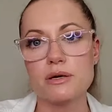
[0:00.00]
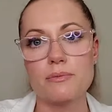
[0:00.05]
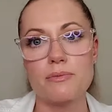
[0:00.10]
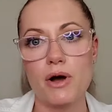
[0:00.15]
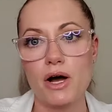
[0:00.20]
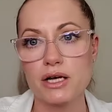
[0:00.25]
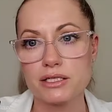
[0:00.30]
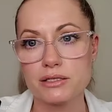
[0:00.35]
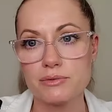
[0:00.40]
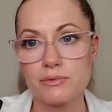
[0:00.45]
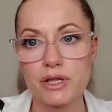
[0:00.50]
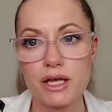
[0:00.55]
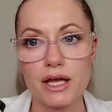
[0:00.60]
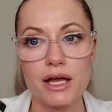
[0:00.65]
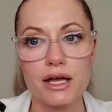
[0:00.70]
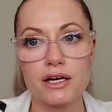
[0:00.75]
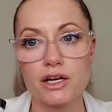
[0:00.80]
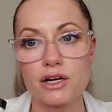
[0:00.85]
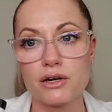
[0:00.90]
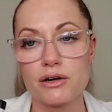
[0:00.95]
to possibly
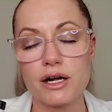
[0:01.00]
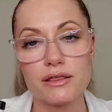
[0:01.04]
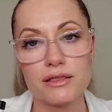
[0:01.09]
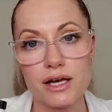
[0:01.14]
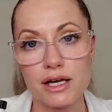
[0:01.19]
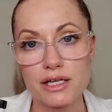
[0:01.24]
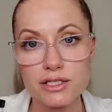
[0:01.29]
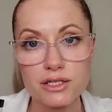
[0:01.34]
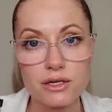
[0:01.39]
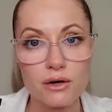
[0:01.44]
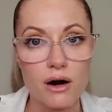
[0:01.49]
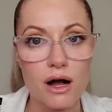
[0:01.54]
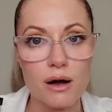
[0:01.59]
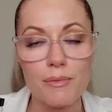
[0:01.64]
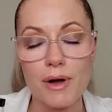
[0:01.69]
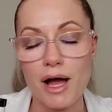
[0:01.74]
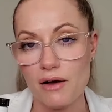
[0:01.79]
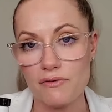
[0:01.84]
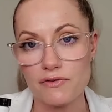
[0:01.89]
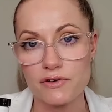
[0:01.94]
integrate that
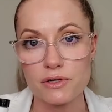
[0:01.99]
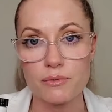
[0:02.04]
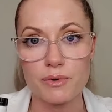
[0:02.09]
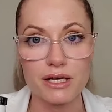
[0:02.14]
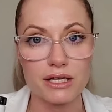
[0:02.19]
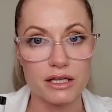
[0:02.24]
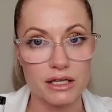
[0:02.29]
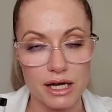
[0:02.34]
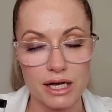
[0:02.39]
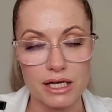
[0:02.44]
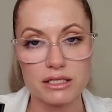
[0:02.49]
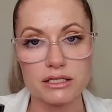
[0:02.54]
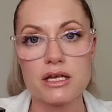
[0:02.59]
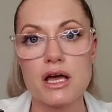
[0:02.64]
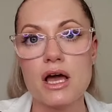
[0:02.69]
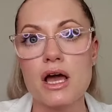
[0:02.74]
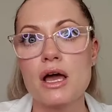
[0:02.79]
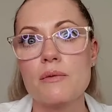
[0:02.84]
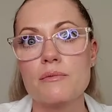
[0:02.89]
scrub after we cleanse